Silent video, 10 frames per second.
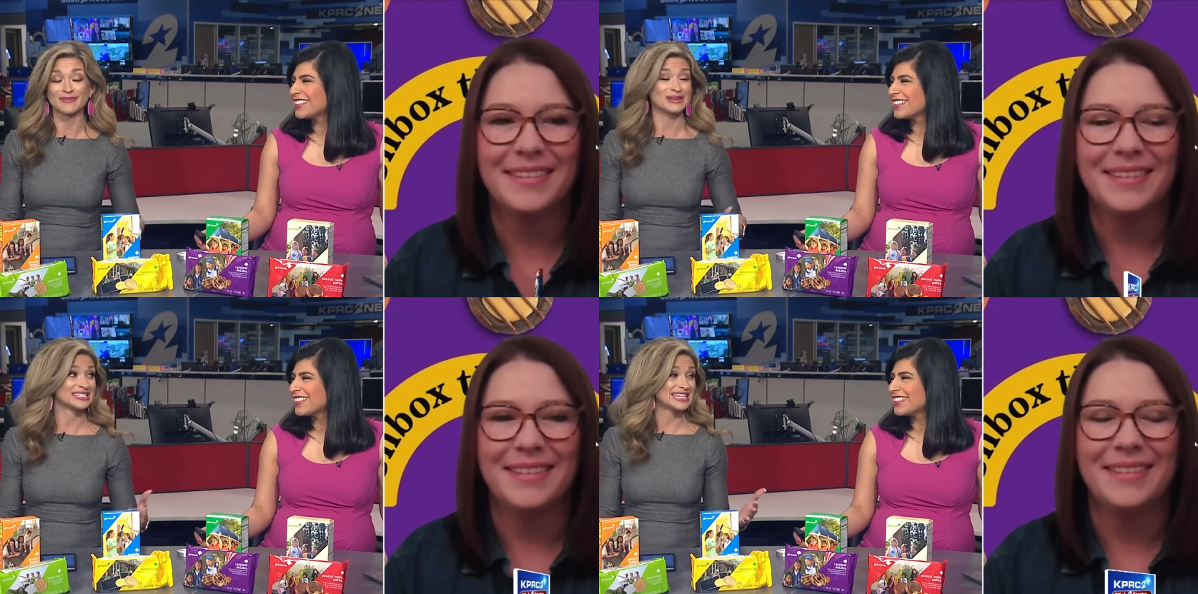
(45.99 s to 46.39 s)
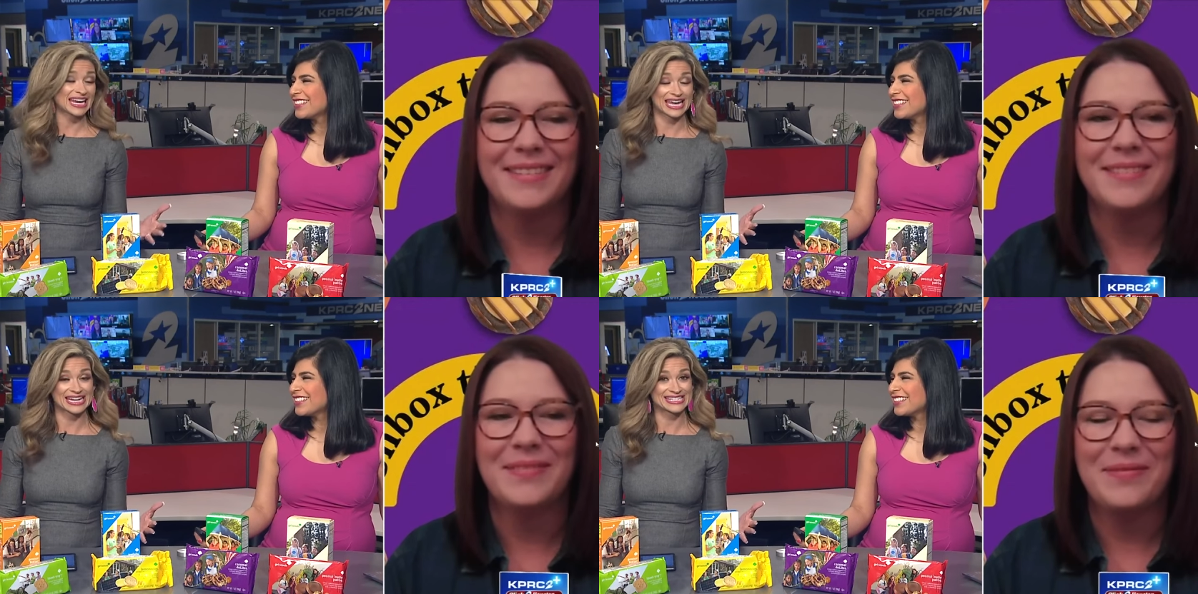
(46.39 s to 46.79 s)

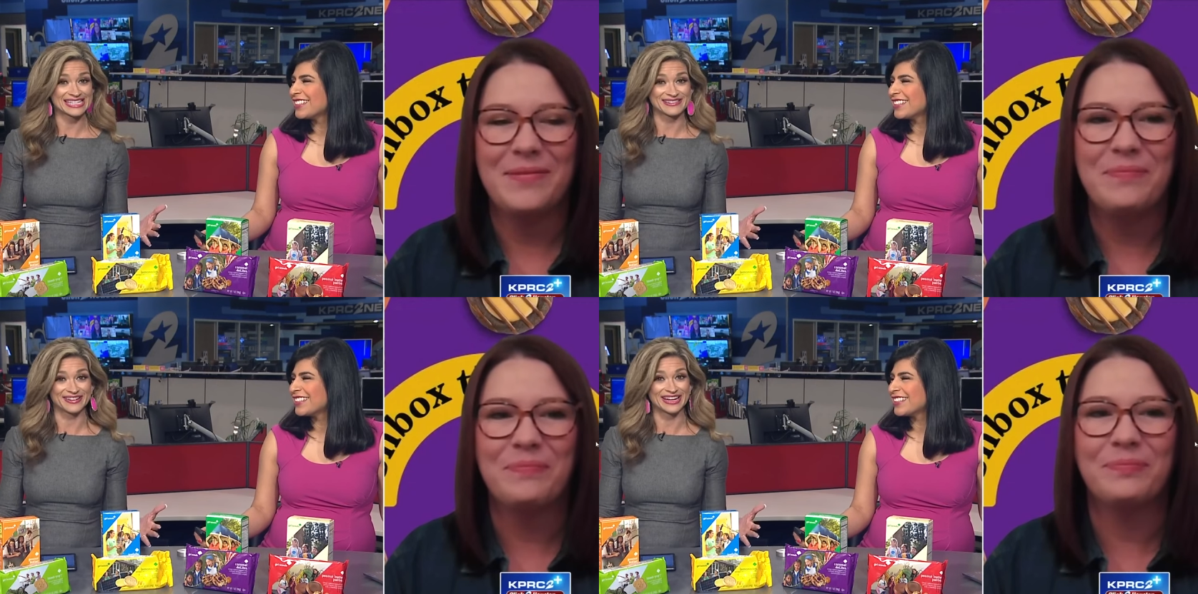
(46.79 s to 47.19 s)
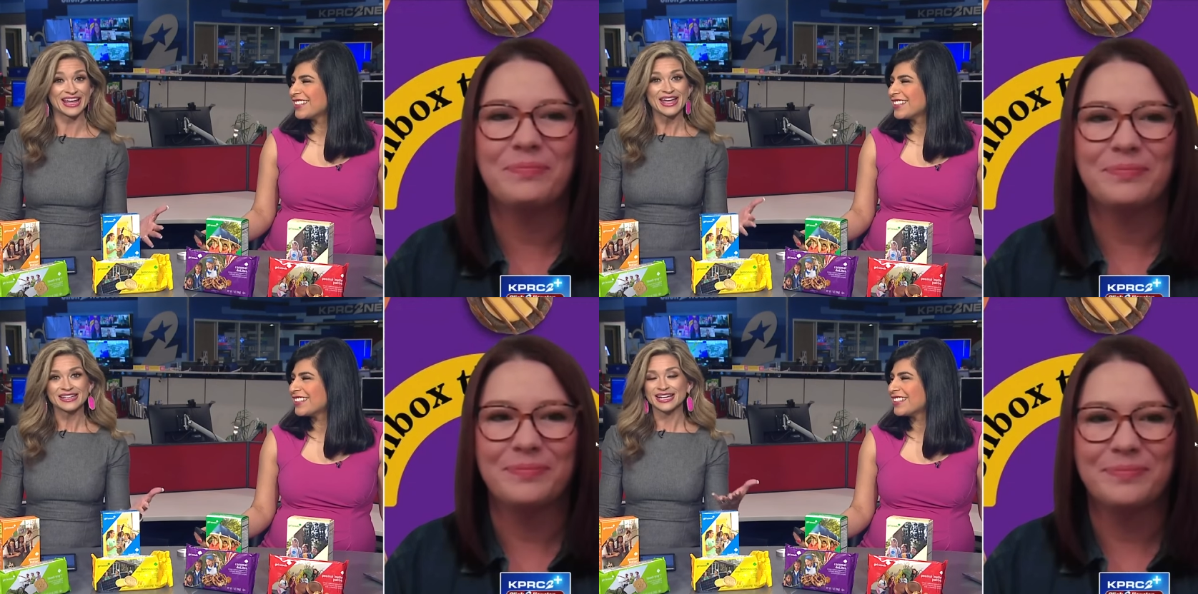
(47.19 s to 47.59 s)
Speaker 1: decades even.
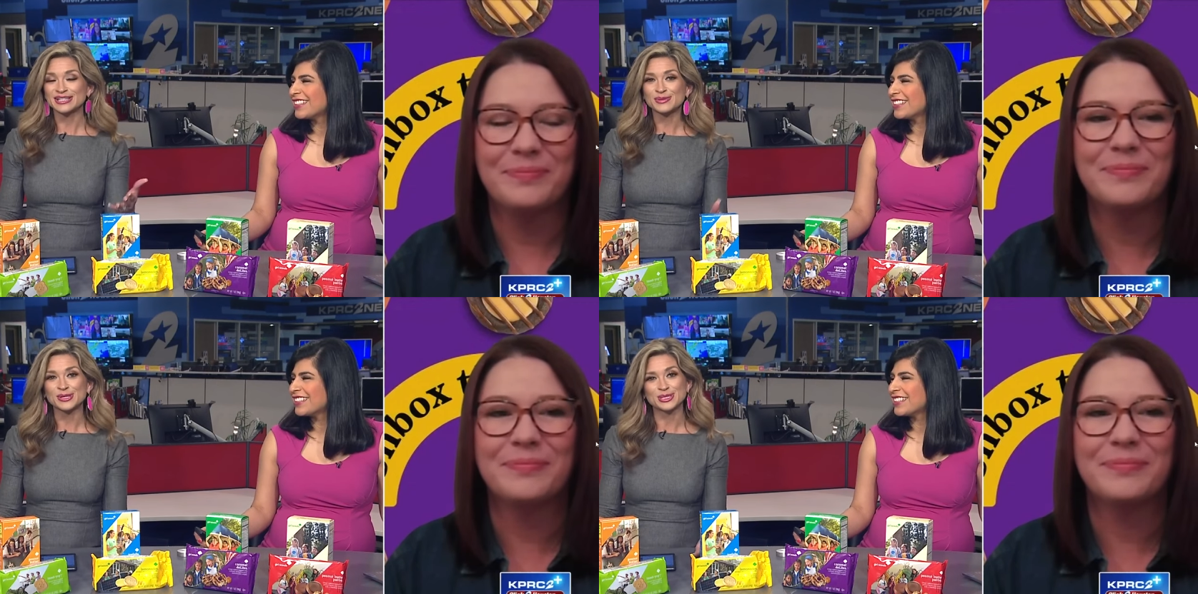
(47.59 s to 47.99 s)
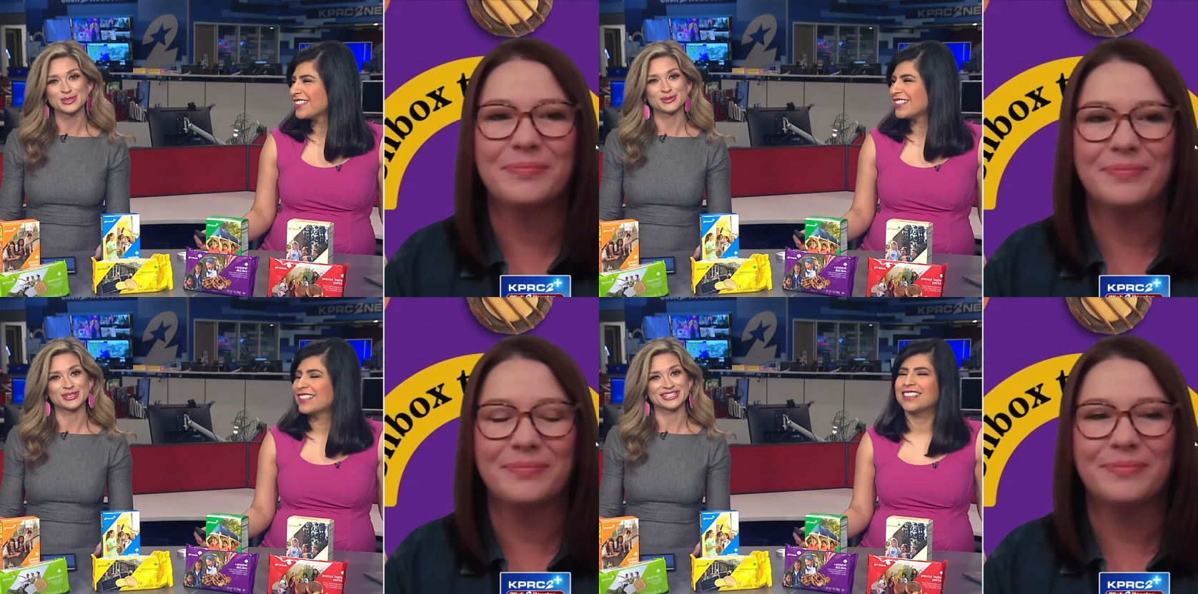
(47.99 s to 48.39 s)
Tell us what's new
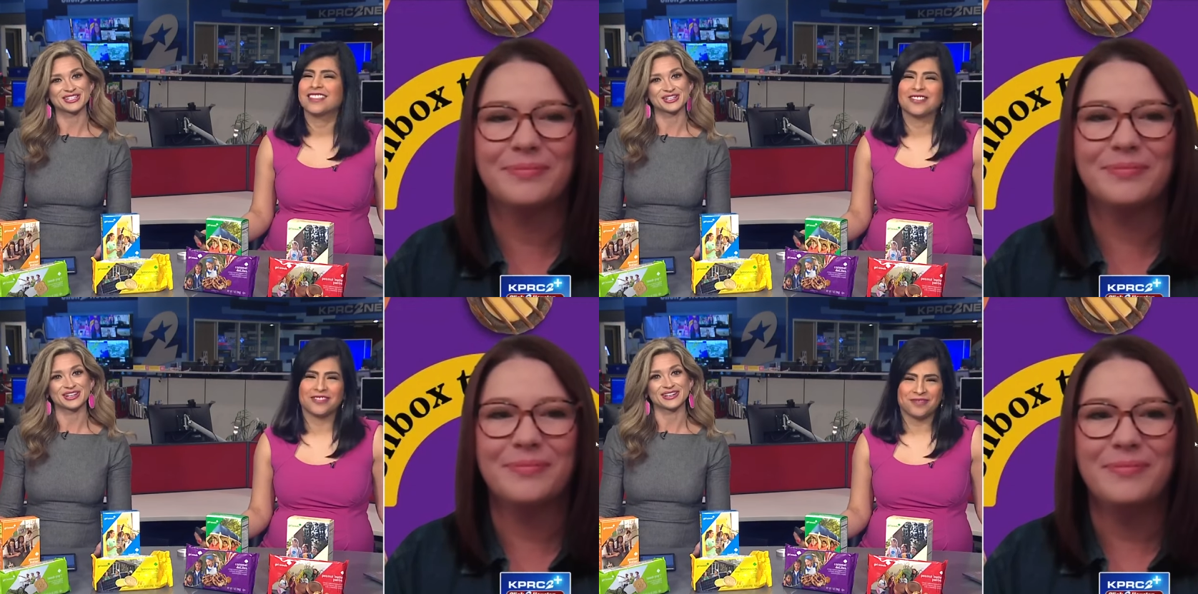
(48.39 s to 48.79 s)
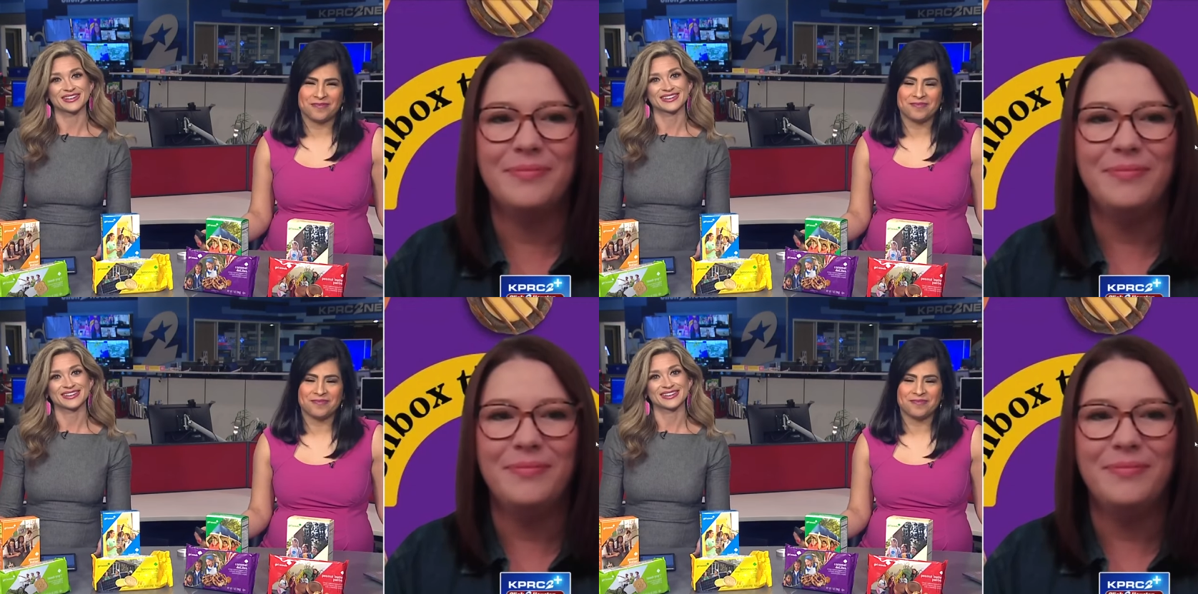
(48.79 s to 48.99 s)
this year.